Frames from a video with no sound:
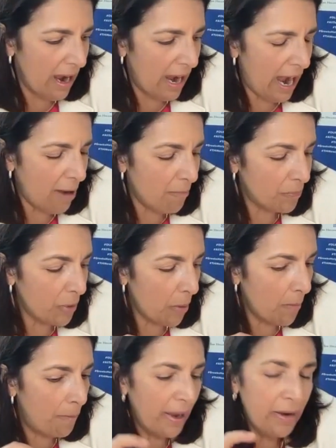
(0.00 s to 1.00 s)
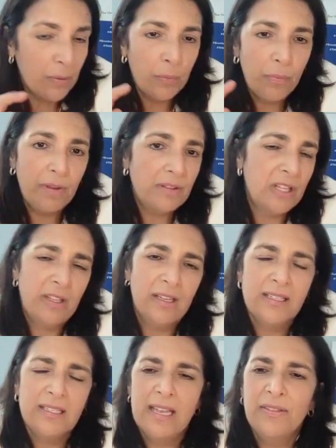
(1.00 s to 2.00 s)
But to the
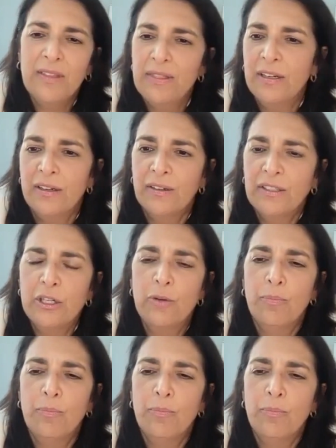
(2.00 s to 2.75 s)
extent that there are,